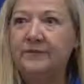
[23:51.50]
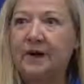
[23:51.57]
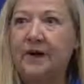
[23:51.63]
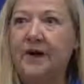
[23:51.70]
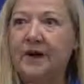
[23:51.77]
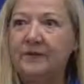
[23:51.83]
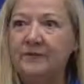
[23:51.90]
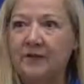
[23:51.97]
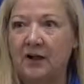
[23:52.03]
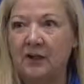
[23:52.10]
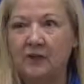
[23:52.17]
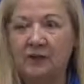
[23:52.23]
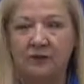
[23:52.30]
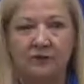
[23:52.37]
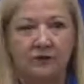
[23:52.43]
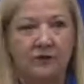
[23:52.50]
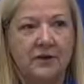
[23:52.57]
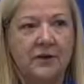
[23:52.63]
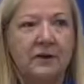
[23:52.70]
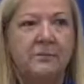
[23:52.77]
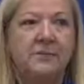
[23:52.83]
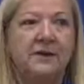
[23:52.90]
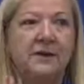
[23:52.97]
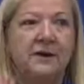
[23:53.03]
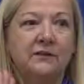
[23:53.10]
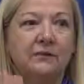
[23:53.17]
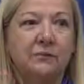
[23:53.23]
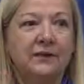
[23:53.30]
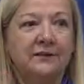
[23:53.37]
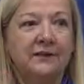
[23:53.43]
$5,
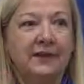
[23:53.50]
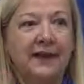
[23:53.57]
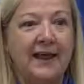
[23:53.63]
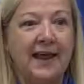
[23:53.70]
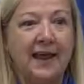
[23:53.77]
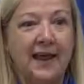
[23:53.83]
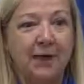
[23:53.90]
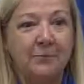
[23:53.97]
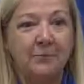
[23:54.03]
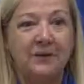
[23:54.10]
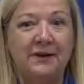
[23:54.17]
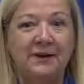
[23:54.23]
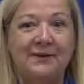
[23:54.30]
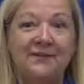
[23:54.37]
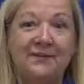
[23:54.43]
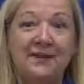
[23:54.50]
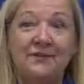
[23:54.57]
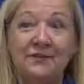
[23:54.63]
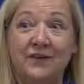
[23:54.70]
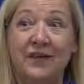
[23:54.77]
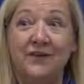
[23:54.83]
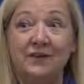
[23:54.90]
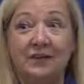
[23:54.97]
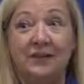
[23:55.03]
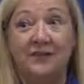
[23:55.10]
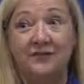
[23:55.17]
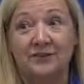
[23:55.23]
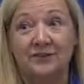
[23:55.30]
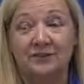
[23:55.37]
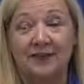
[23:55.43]
because what's going to happen is that
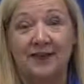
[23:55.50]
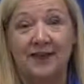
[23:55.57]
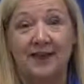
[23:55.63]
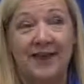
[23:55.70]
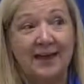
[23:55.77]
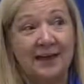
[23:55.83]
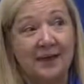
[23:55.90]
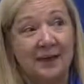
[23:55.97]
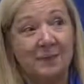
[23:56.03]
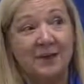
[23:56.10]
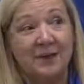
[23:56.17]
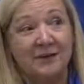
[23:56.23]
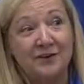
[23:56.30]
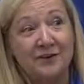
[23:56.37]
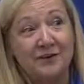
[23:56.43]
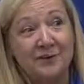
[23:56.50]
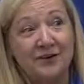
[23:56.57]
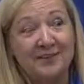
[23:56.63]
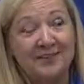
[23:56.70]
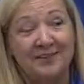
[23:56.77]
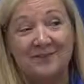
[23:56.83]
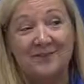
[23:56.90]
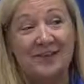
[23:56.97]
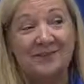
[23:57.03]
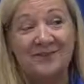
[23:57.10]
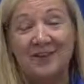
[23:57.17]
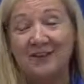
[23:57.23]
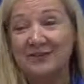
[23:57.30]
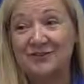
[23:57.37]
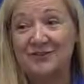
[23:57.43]
$5 is going to add up, and you know what, that
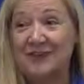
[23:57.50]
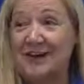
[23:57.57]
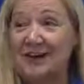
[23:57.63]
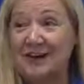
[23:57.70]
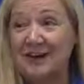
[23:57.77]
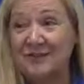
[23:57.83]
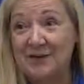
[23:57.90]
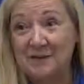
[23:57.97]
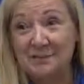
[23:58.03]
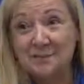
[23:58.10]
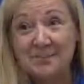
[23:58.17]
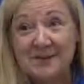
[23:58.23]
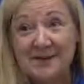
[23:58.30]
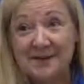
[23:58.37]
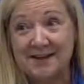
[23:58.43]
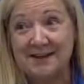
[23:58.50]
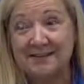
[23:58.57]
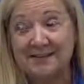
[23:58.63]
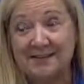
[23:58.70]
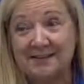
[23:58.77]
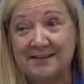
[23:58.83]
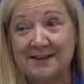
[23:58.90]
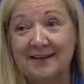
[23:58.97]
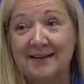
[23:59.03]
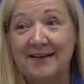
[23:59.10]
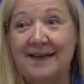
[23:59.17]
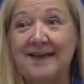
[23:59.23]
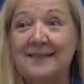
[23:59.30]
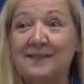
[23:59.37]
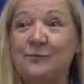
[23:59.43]
$5 you're not going to even miss,
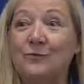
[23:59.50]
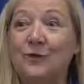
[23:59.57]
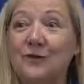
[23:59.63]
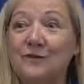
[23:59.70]
and then